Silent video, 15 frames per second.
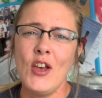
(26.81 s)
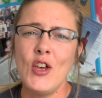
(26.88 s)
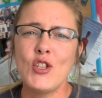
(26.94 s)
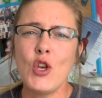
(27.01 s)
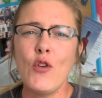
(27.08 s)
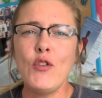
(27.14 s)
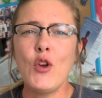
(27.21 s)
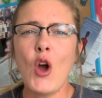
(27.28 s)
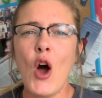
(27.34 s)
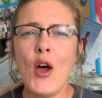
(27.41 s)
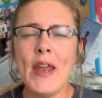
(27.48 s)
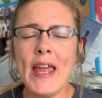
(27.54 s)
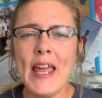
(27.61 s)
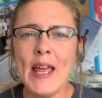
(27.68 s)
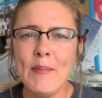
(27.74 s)
So if you
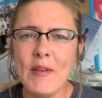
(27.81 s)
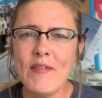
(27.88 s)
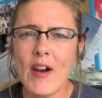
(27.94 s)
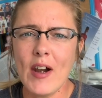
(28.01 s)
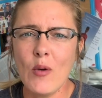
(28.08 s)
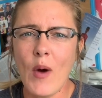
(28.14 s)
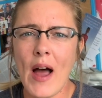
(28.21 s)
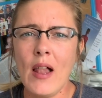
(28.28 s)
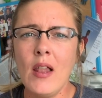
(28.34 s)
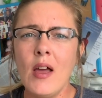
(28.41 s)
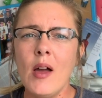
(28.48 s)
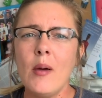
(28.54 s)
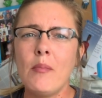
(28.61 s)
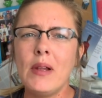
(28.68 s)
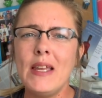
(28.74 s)
can't hear me very well,
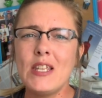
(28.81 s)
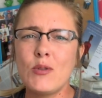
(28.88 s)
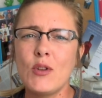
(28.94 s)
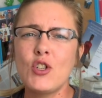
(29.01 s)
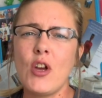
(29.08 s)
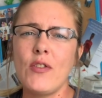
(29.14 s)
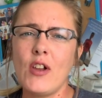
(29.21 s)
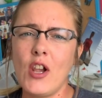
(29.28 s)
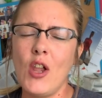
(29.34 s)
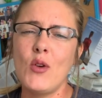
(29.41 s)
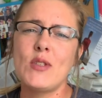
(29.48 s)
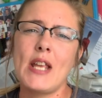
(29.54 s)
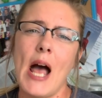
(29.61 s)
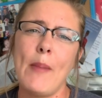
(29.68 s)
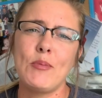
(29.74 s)
please switch on the
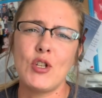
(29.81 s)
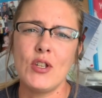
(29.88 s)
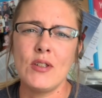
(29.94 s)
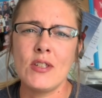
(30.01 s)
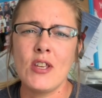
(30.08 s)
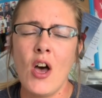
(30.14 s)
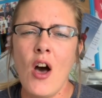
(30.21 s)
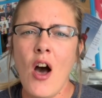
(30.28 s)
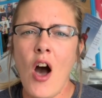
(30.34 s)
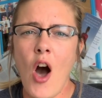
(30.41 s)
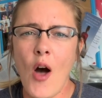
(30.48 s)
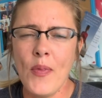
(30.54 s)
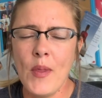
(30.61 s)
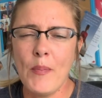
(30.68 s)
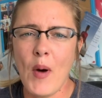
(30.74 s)
closed captions
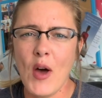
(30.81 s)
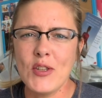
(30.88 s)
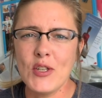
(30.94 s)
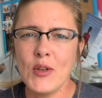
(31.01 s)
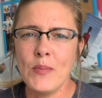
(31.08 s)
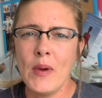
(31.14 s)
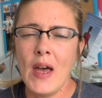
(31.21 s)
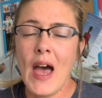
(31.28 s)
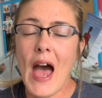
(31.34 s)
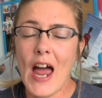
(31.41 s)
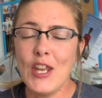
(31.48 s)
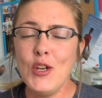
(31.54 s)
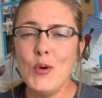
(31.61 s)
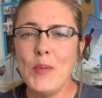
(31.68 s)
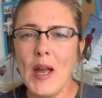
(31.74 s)
on the bottom
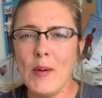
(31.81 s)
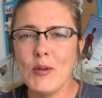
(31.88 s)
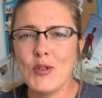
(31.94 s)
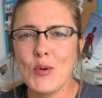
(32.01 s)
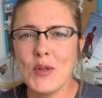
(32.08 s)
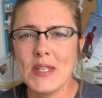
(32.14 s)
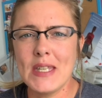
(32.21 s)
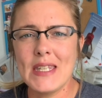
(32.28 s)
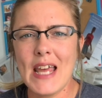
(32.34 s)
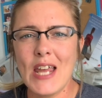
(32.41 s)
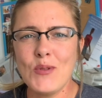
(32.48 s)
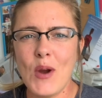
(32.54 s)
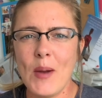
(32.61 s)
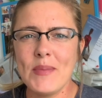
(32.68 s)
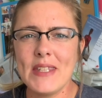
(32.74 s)
and you'll be able to
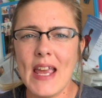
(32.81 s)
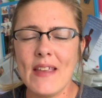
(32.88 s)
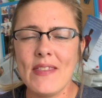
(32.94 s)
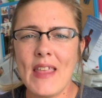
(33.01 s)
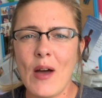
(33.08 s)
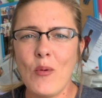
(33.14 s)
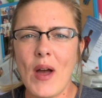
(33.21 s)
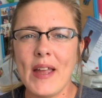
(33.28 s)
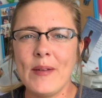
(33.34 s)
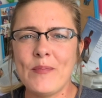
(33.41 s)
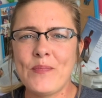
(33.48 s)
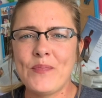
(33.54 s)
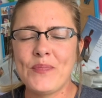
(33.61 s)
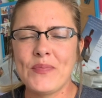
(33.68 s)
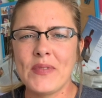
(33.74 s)
understand what I'm saying that way.
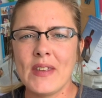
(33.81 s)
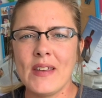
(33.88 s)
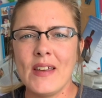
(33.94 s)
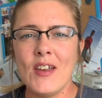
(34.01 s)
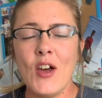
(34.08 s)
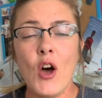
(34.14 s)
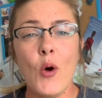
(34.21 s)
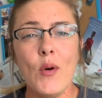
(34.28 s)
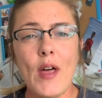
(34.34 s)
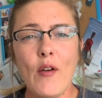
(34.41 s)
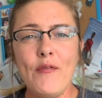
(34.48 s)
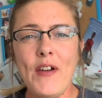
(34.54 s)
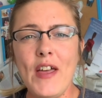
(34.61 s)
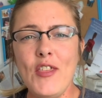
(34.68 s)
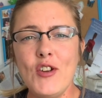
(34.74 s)

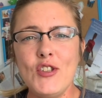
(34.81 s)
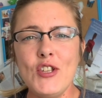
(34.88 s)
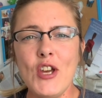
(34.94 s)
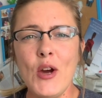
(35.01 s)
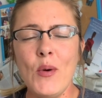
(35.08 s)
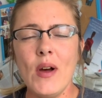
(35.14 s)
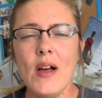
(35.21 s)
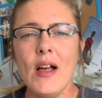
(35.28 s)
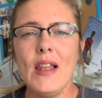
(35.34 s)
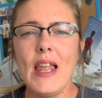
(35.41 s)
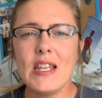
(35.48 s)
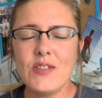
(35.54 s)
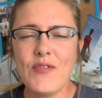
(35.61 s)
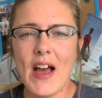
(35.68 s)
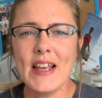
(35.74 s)
Without further ado,
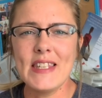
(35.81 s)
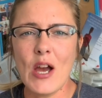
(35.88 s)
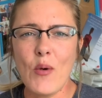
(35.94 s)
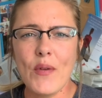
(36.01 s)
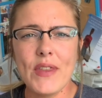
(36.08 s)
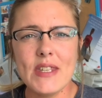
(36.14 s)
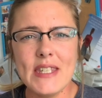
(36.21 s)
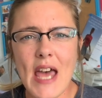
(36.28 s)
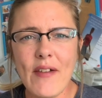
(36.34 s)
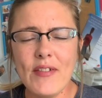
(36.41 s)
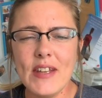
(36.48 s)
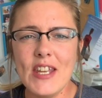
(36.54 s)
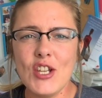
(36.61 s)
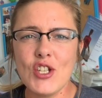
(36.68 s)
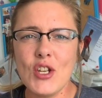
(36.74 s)
let's find out what the
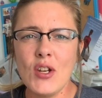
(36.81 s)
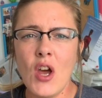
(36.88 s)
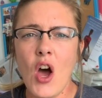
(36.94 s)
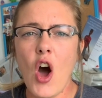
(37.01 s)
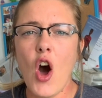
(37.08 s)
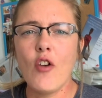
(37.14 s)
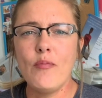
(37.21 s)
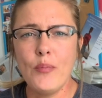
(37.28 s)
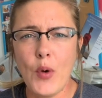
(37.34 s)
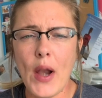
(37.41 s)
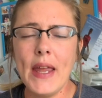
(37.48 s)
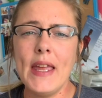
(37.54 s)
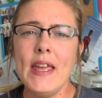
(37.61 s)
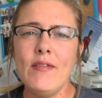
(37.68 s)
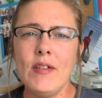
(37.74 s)
definition of
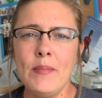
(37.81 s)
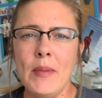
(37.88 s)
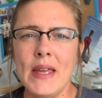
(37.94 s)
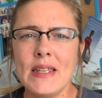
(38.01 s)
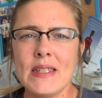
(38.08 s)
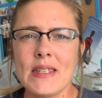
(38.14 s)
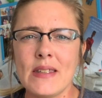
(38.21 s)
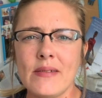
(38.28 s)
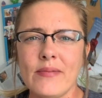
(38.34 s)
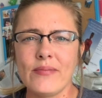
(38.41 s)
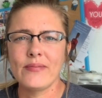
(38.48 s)
break-even means.